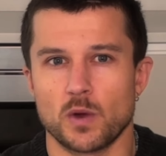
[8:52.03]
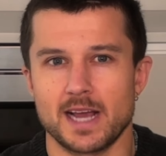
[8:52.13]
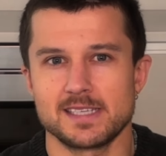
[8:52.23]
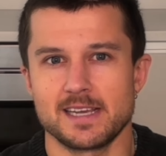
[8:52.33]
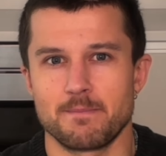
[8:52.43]
when
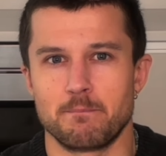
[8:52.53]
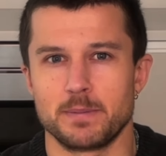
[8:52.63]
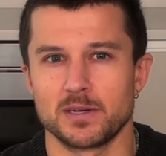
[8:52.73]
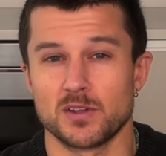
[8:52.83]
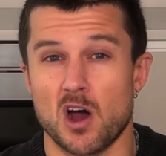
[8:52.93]
I say
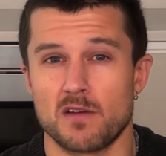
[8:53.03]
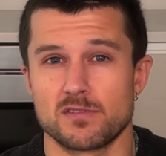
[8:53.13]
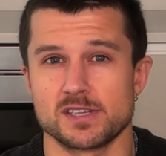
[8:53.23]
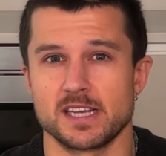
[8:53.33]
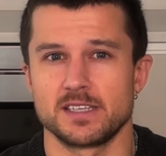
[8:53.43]
build
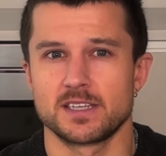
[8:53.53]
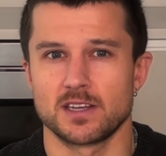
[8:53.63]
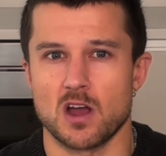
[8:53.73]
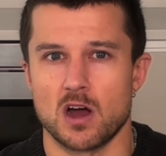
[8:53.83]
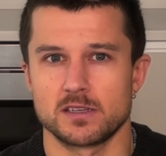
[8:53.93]
offers into
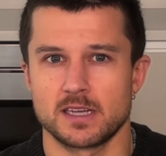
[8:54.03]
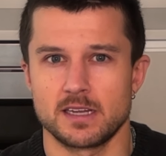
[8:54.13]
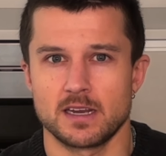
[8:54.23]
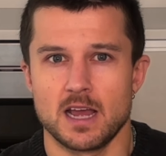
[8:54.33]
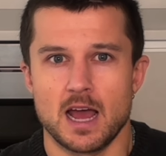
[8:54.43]
the
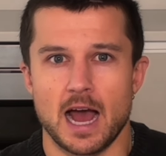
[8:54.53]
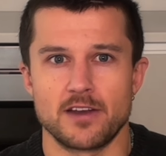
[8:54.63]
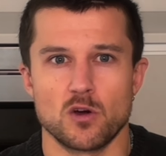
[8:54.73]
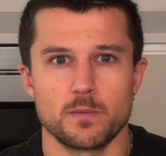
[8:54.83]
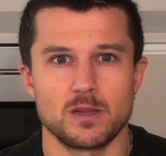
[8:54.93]
content,
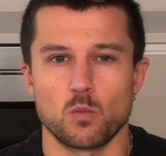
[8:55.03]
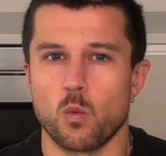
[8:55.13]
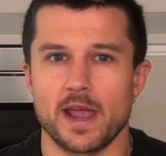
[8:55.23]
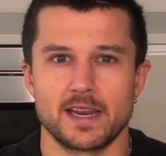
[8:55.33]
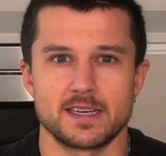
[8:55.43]
I don't
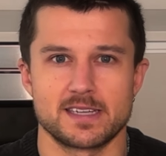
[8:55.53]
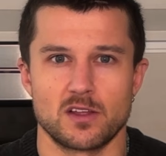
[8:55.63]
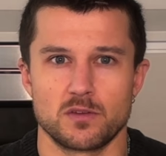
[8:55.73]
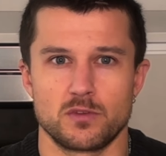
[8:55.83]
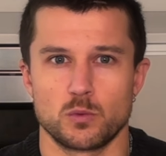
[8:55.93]
mean waiting
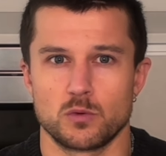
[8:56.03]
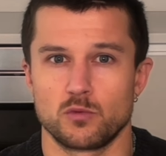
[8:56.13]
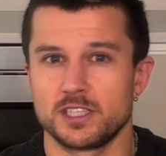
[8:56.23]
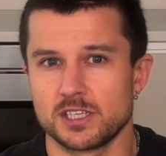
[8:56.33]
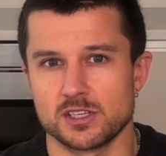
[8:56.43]
until the viewer
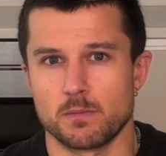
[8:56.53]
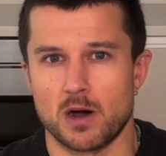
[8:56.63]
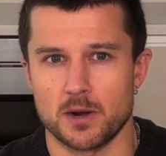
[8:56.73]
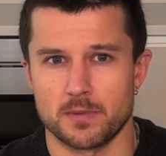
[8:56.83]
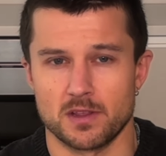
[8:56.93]
reaches the
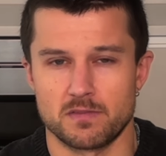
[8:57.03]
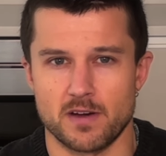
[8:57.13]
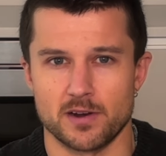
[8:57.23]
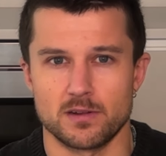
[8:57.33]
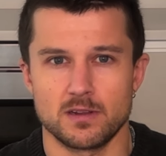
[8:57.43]
bottom of the
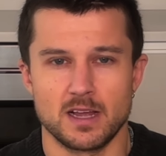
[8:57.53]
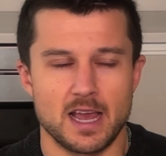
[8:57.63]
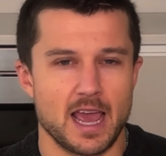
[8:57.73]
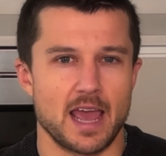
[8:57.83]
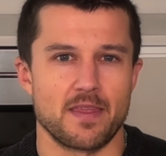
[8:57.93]
funnel
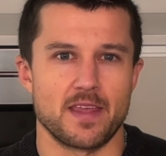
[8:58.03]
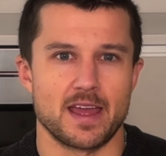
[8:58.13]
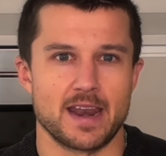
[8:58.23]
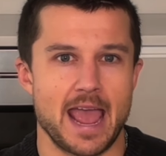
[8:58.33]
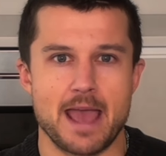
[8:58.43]
and
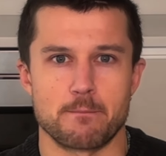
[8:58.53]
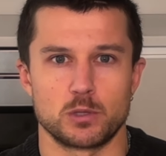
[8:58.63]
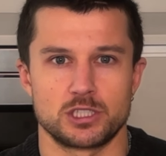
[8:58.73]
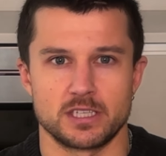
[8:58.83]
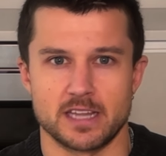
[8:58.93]
then
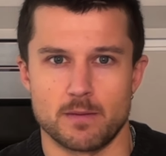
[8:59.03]
ambushing